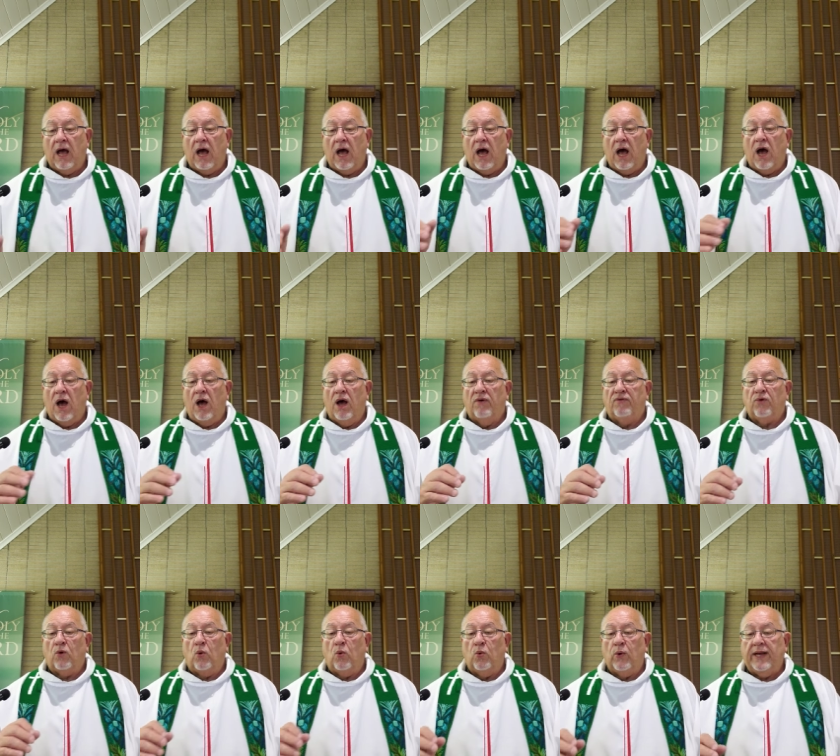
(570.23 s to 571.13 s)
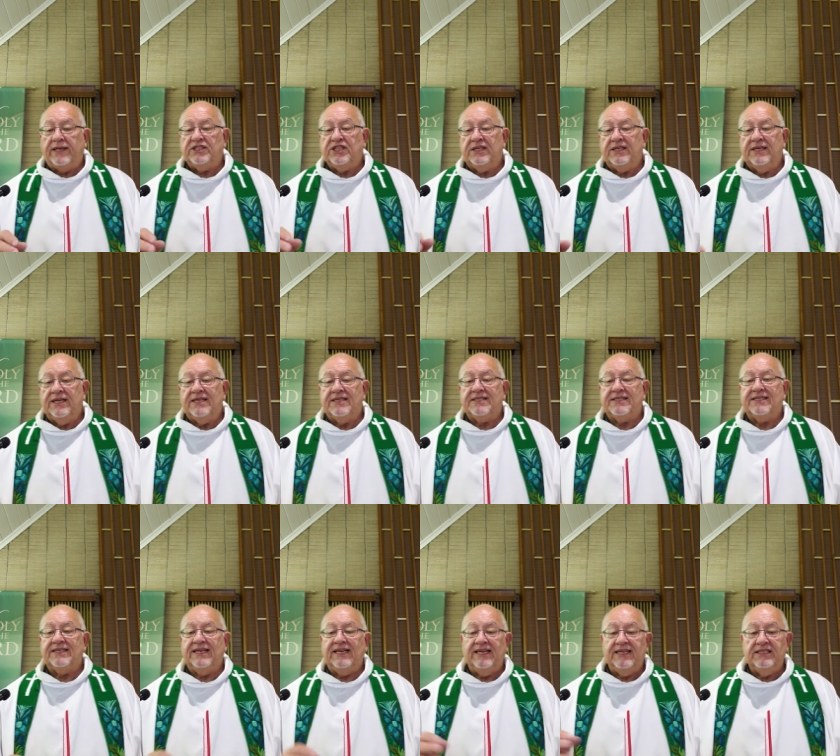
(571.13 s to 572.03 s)
of
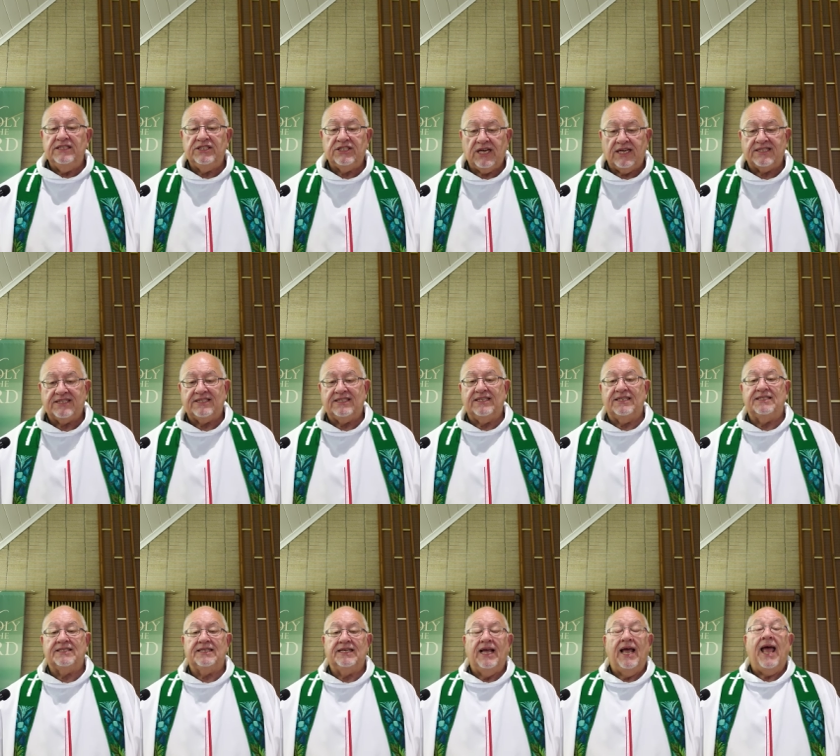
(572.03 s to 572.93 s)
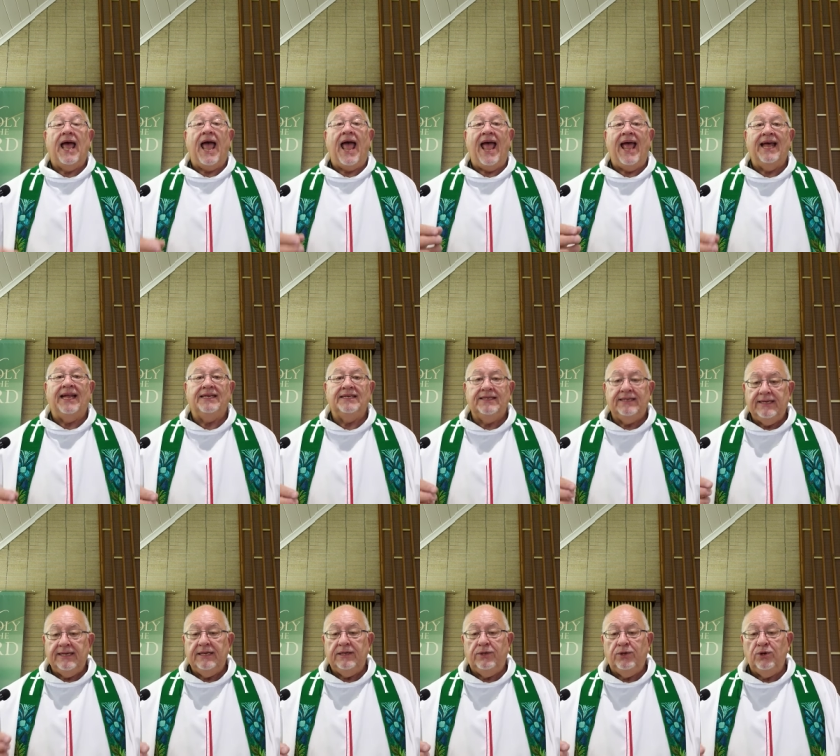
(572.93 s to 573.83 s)
wretchedness, injustice, and
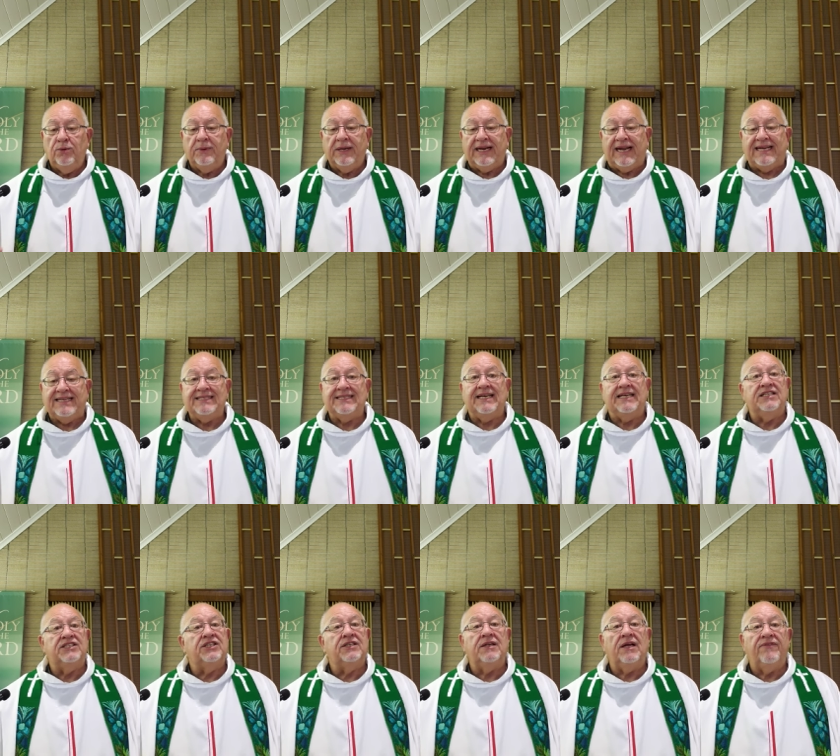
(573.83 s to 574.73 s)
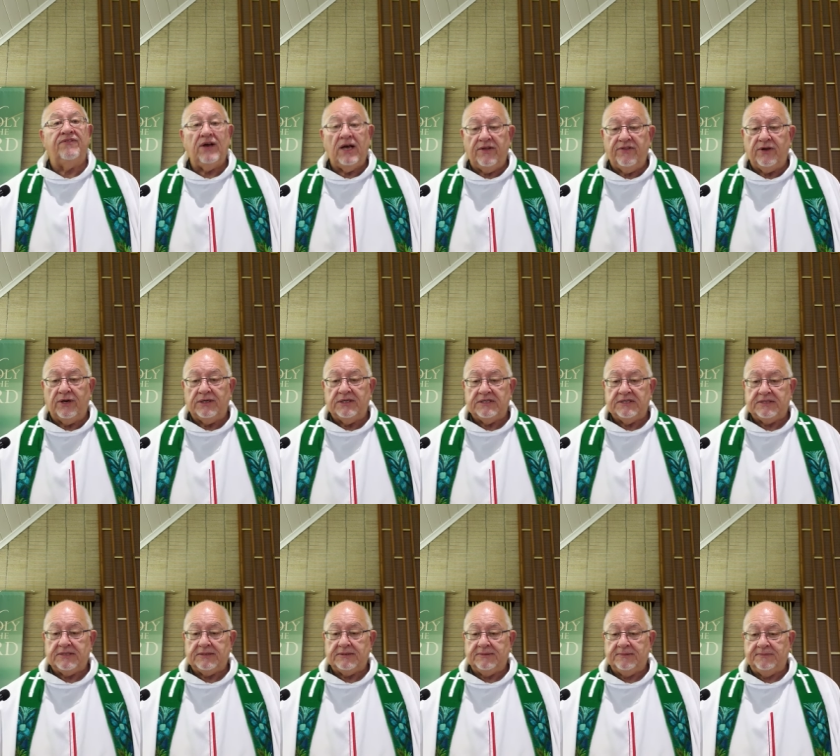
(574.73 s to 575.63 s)
dehumanization of
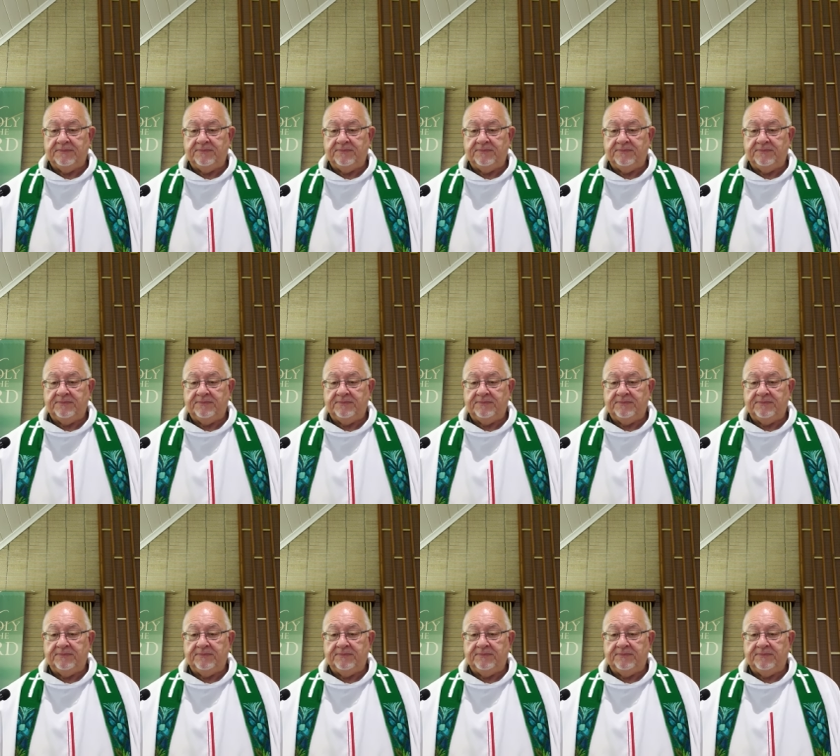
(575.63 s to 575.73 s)
others.